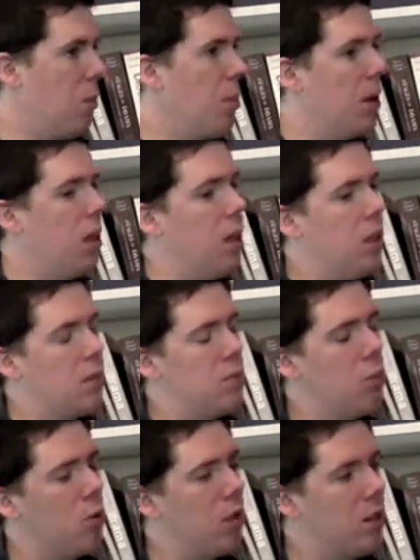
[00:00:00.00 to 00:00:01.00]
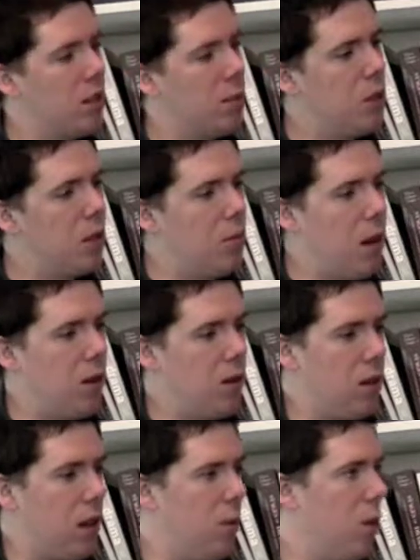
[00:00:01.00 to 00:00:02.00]
but it's more the subject matter
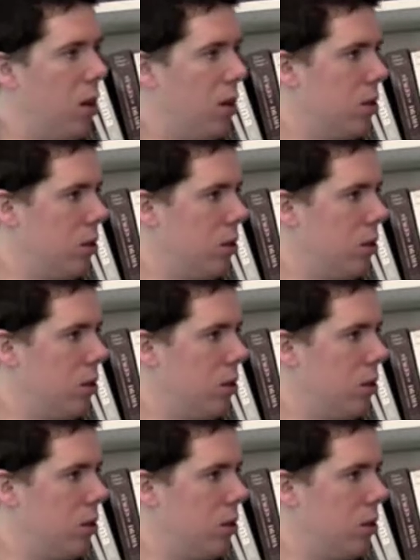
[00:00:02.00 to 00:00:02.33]
that I wanted